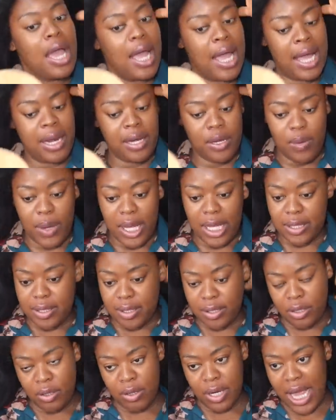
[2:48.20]

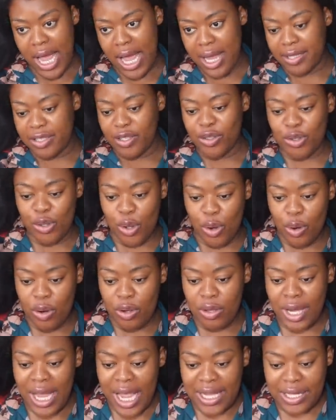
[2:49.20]
Anyways, you guys, so
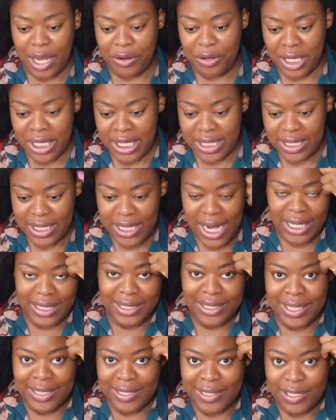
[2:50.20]
you guys can already see
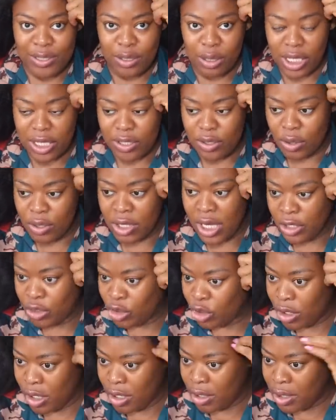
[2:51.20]
that this is looking so
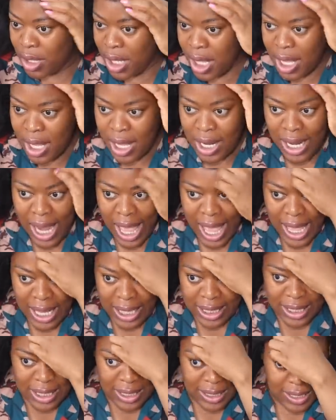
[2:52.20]
natural.
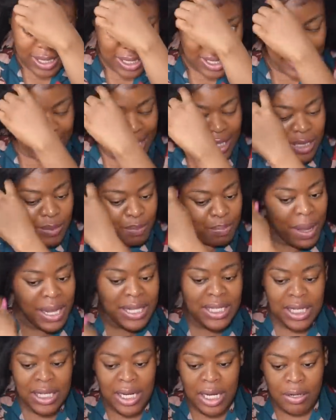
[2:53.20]
Like, it's
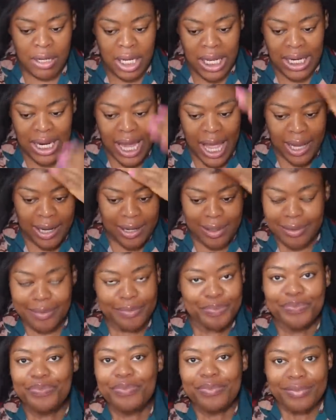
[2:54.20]
basically looking like
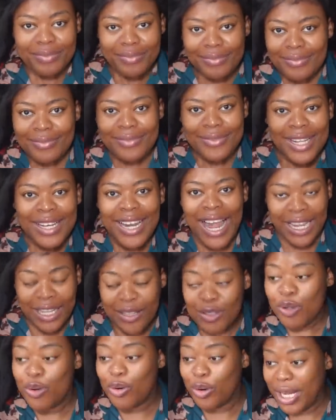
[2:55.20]

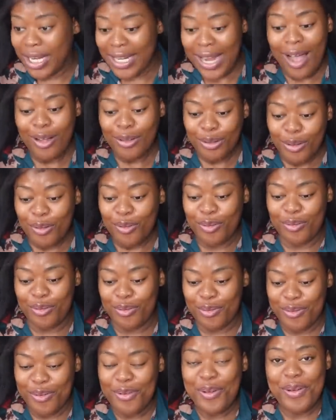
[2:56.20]
it's growing out
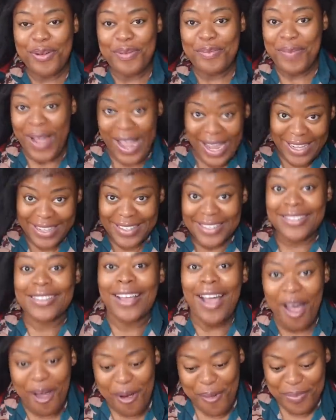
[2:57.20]
of my
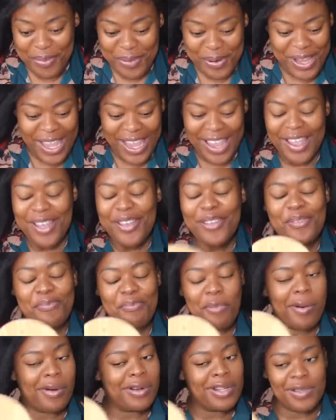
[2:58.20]
scalp, okay?
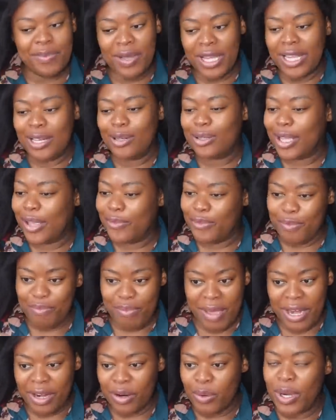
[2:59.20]
But we're going to make it look even
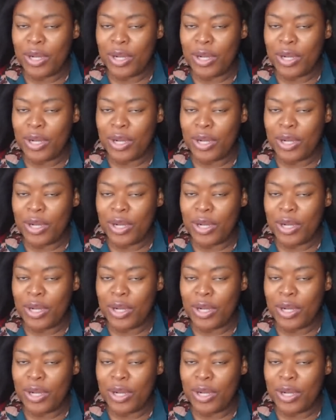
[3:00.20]
better.